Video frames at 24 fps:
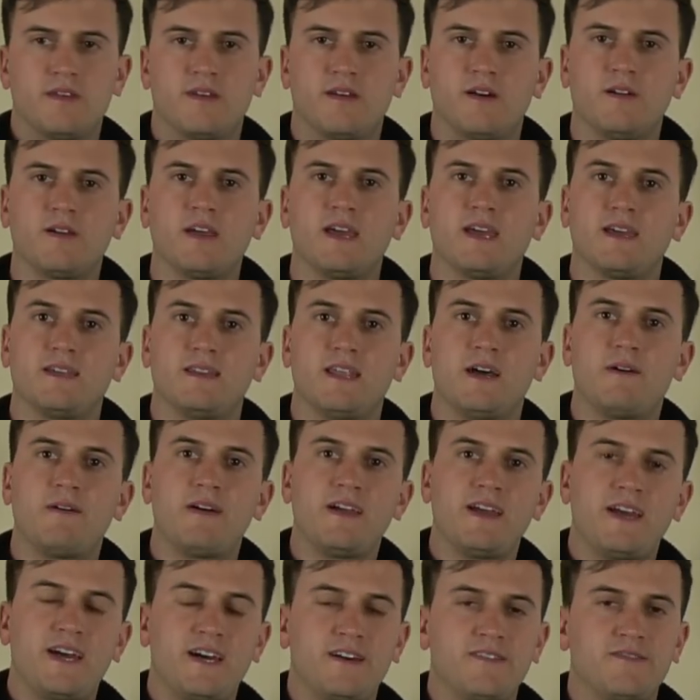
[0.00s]
Okay, now
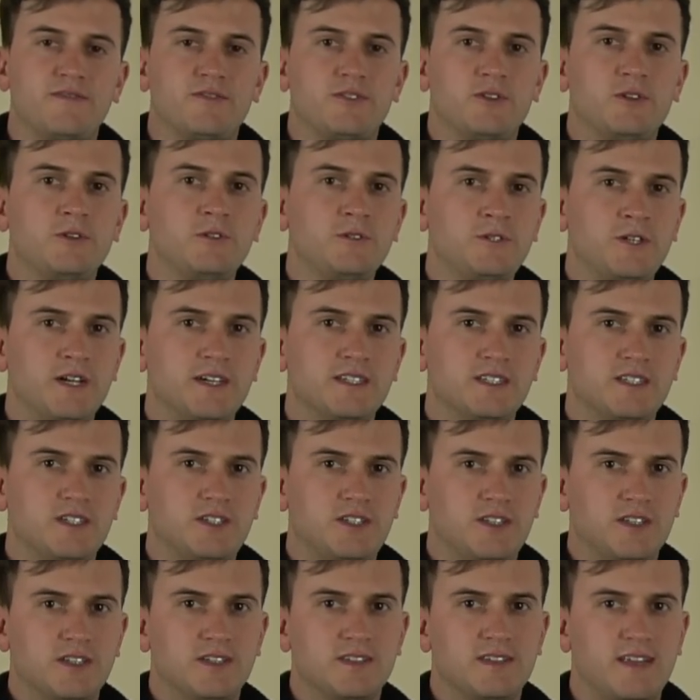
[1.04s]
I have two
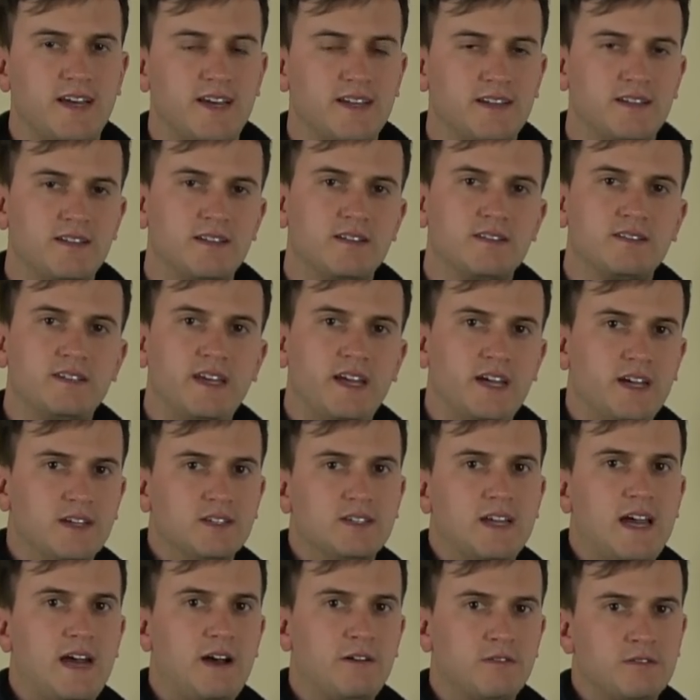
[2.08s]
transitions that take
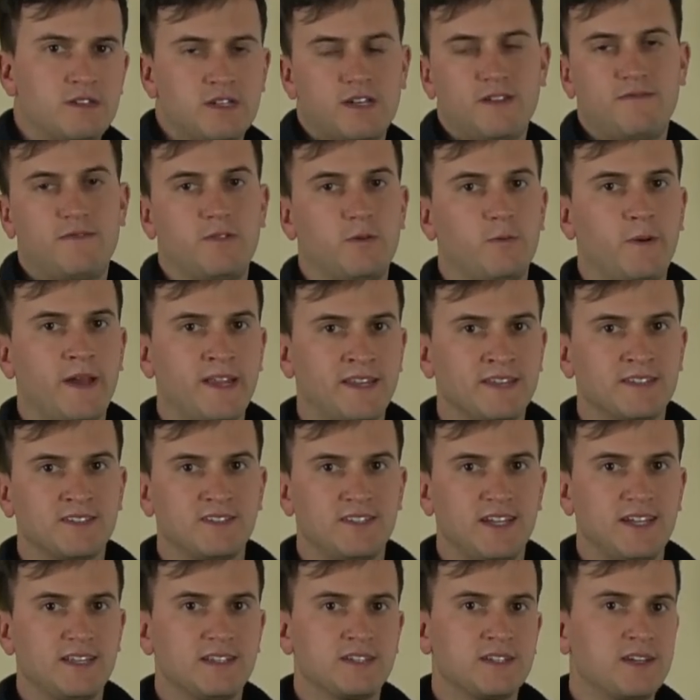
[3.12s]
us out of the wait
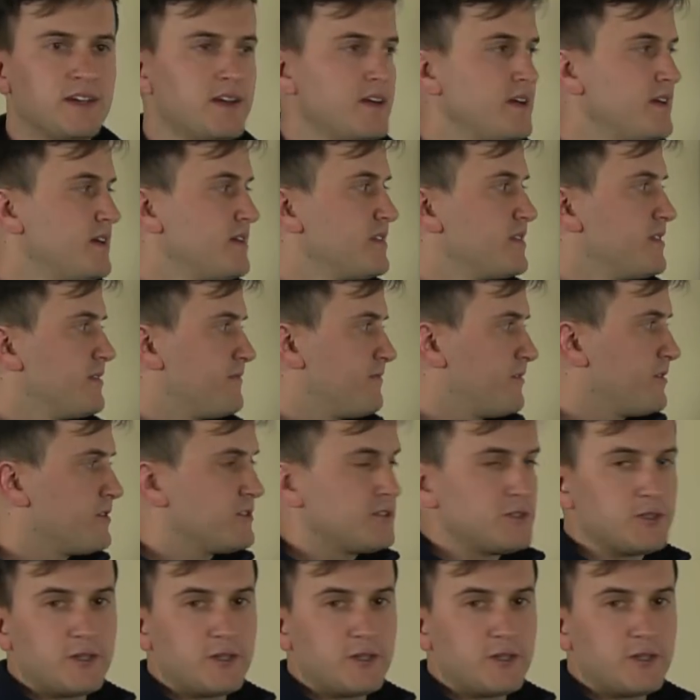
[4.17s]
state. The first